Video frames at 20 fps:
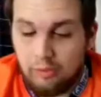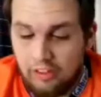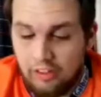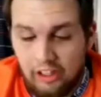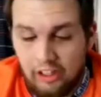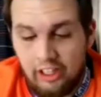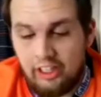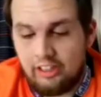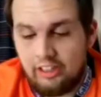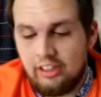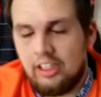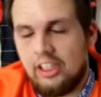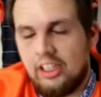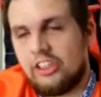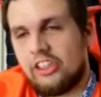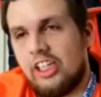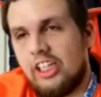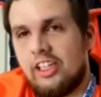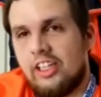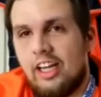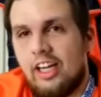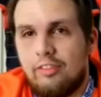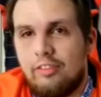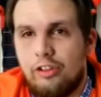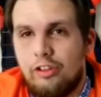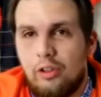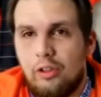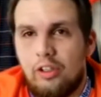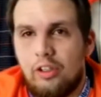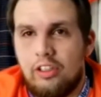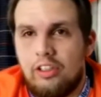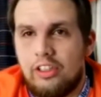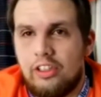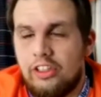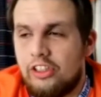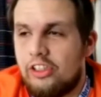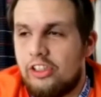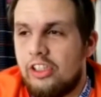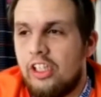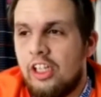very excited to have you on
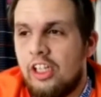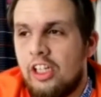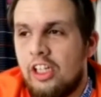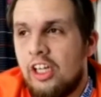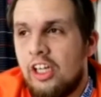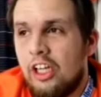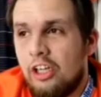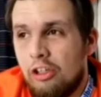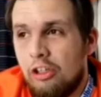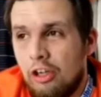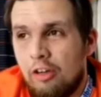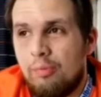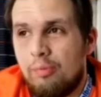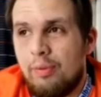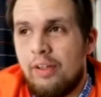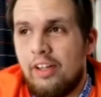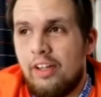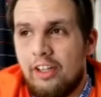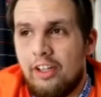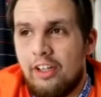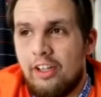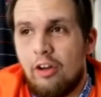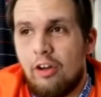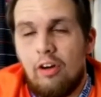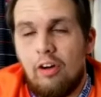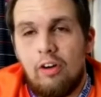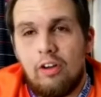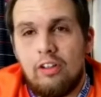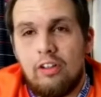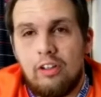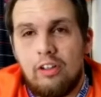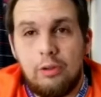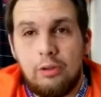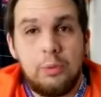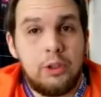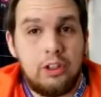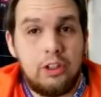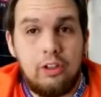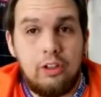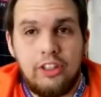because you have been like the talk
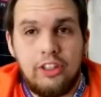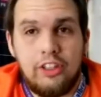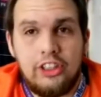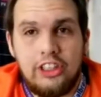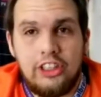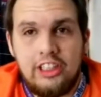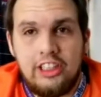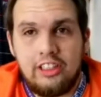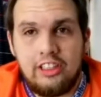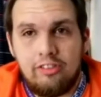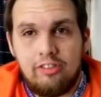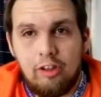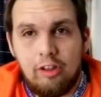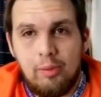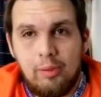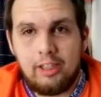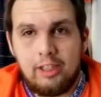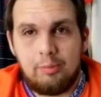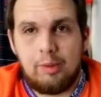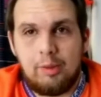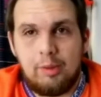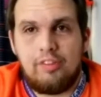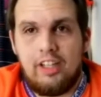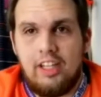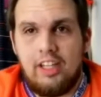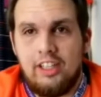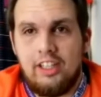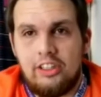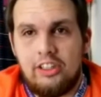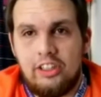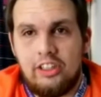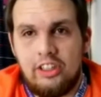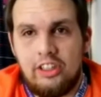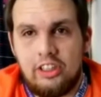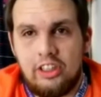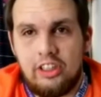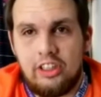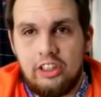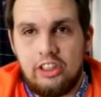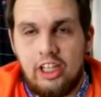almost of the season from Edinburgh fans, just
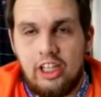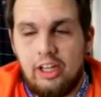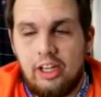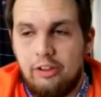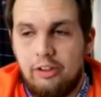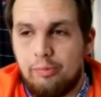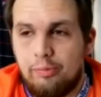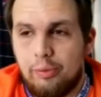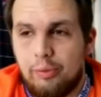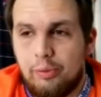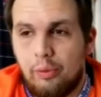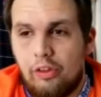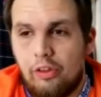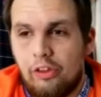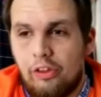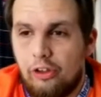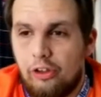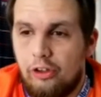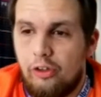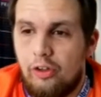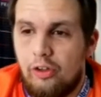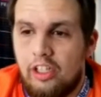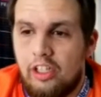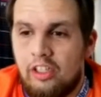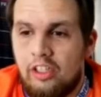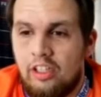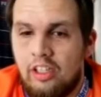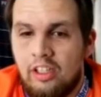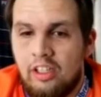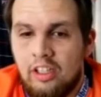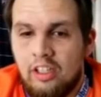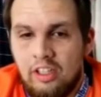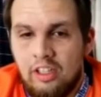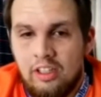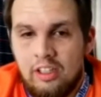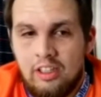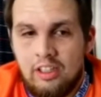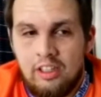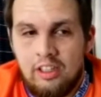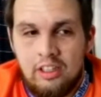because of how you broke through and
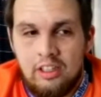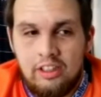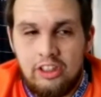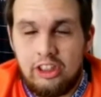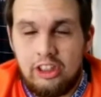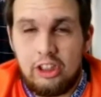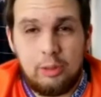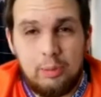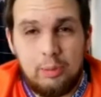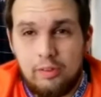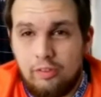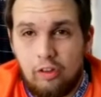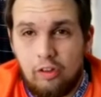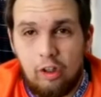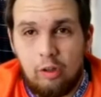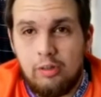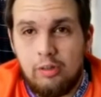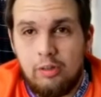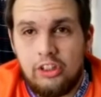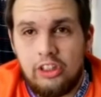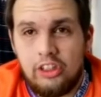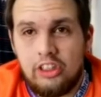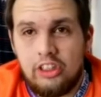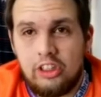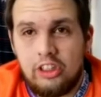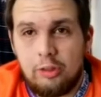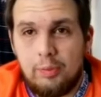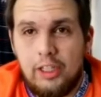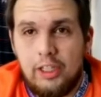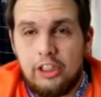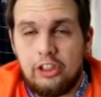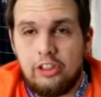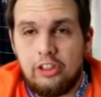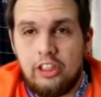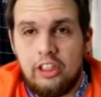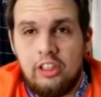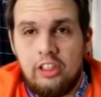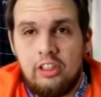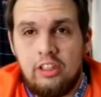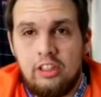just your performances,
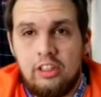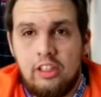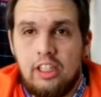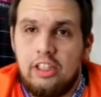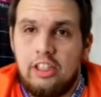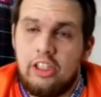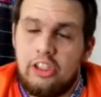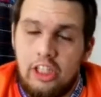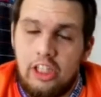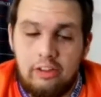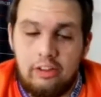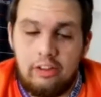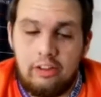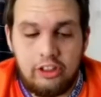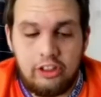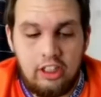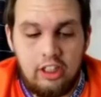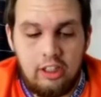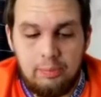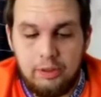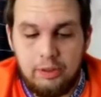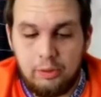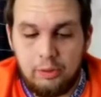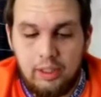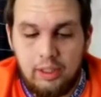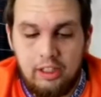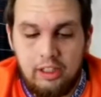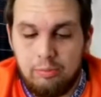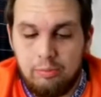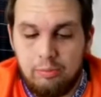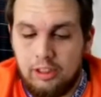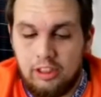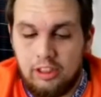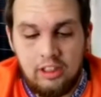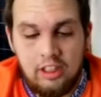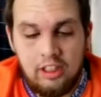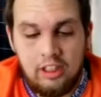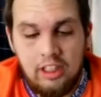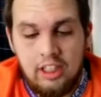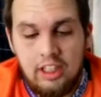especially in the Challenge Cup as well. But
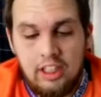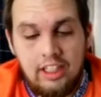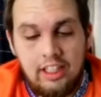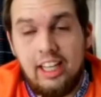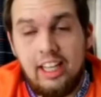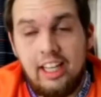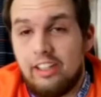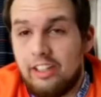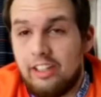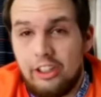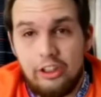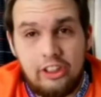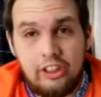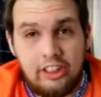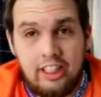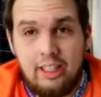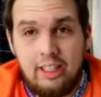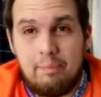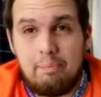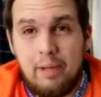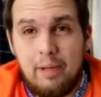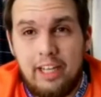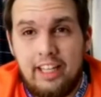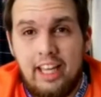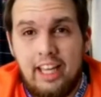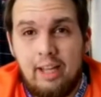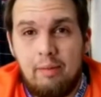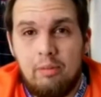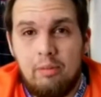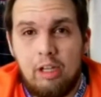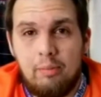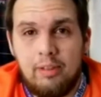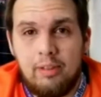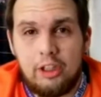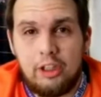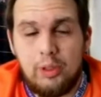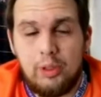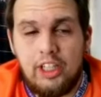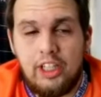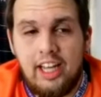yeah, like you said, big game coming
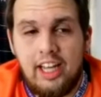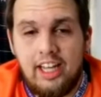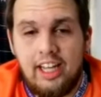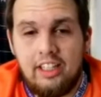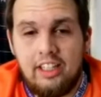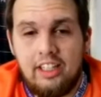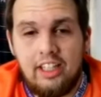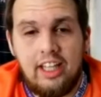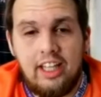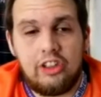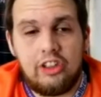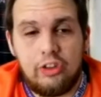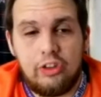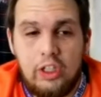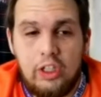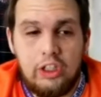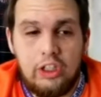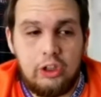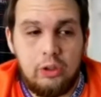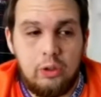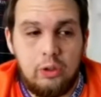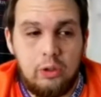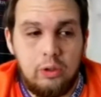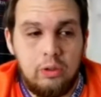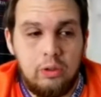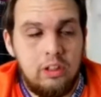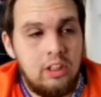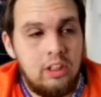this weekend against Glasgow.